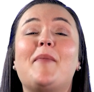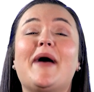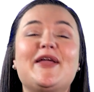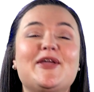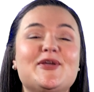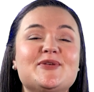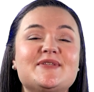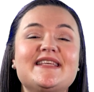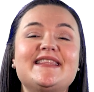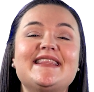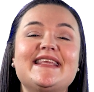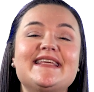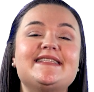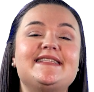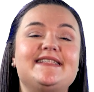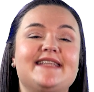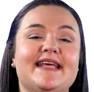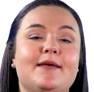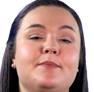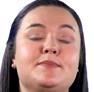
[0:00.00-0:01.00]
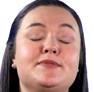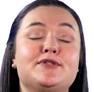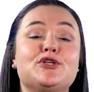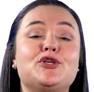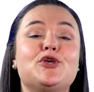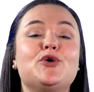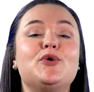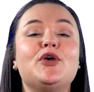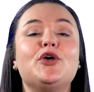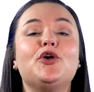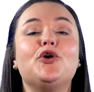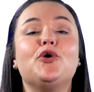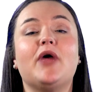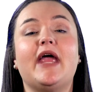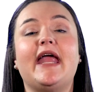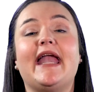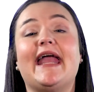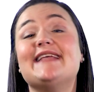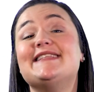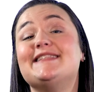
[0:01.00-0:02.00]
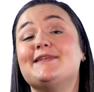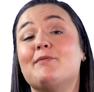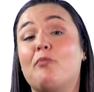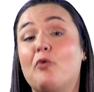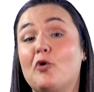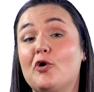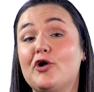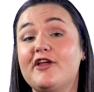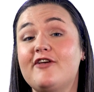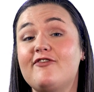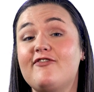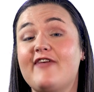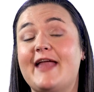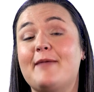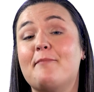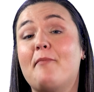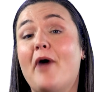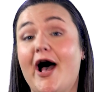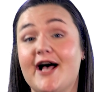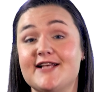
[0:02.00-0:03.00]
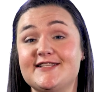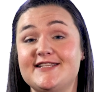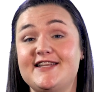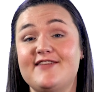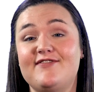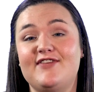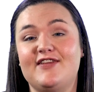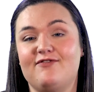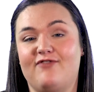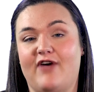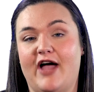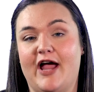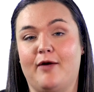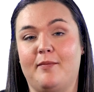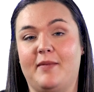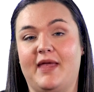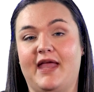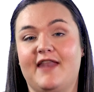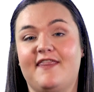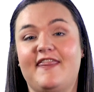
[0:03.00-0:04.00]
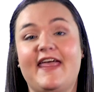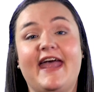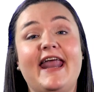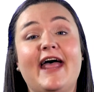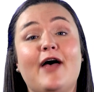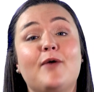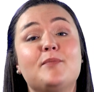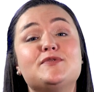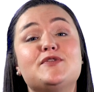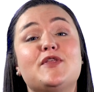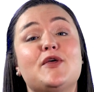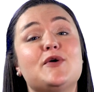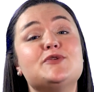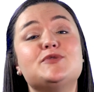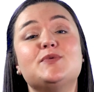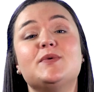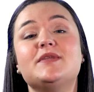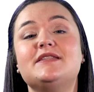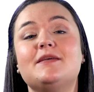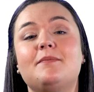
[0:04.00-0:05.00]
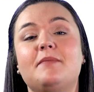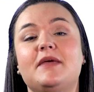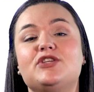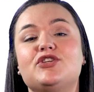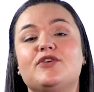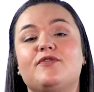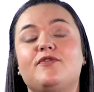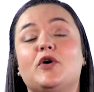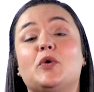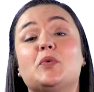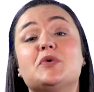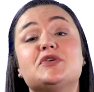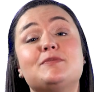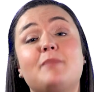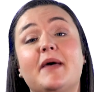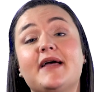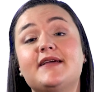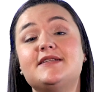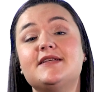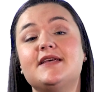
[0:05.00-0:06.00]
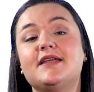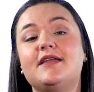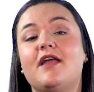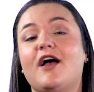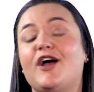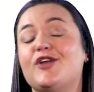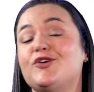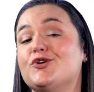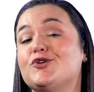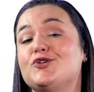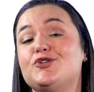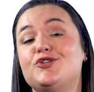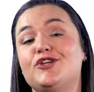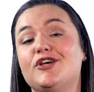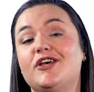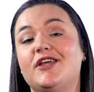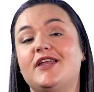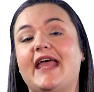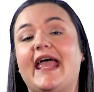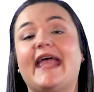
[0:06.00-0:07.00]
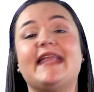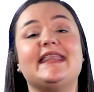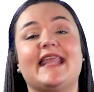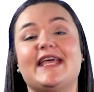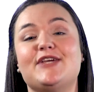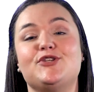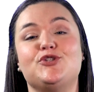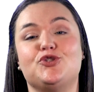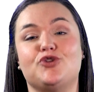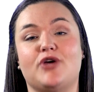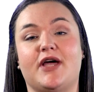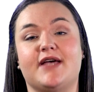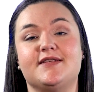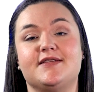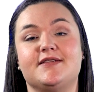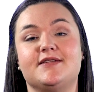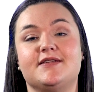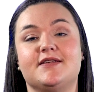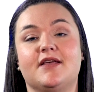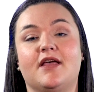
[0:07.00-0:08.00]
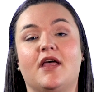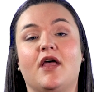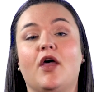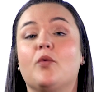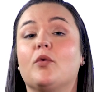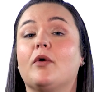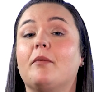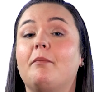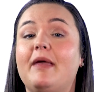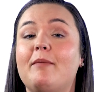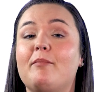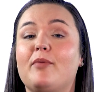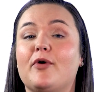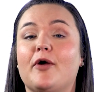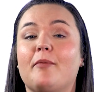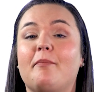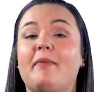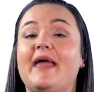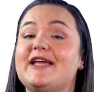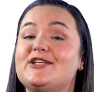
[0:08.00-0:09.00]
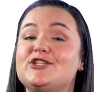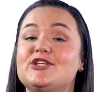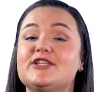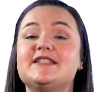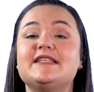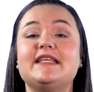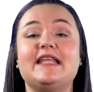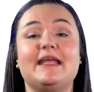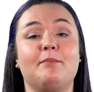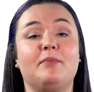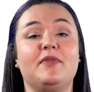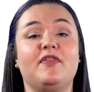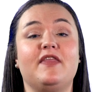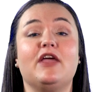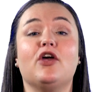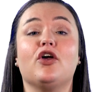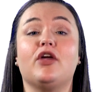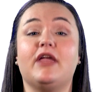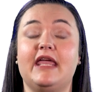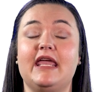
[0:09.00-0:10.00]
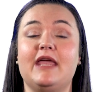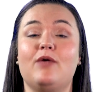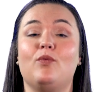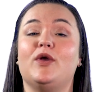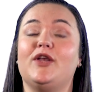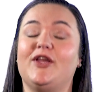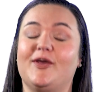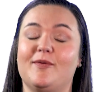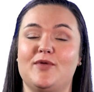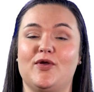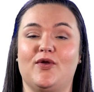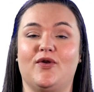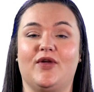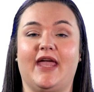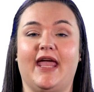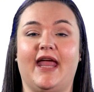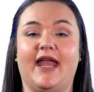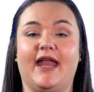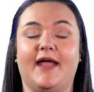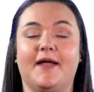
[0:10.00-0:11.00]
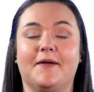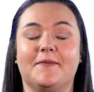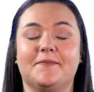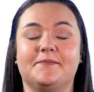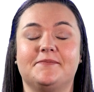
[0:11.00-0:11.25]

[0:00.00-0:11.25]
By using these tips, you can create a supportive and positive environment that helps those with dementia feel respected, understood, and less stressed. Remember, patience and empathy are key when communicating.